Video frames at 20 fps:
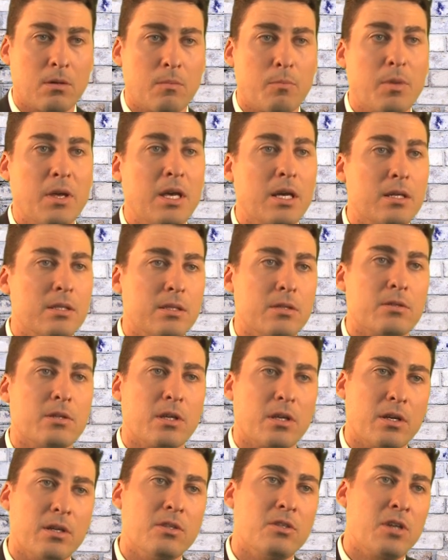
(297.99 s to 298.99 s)
because there's a
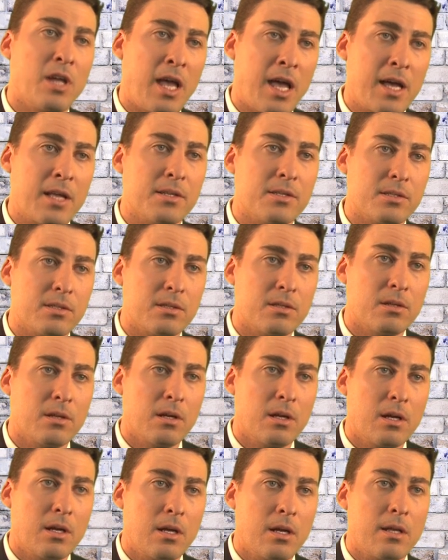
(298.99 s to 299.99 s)
good chance
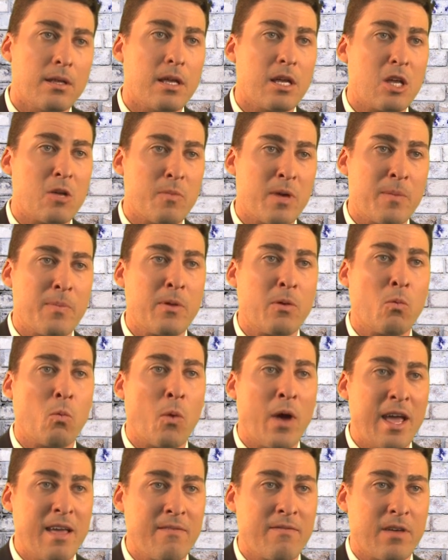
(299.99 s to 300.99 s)
that you might be
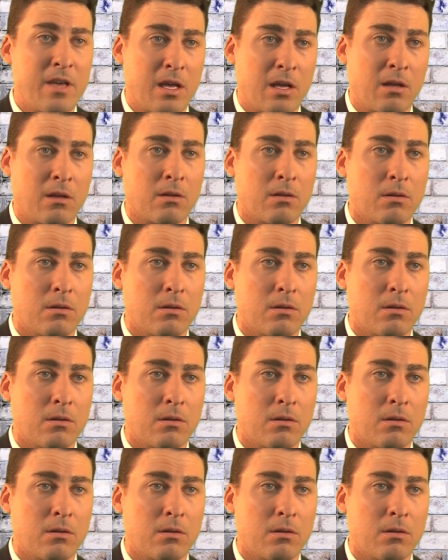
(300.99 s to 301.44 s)
waiving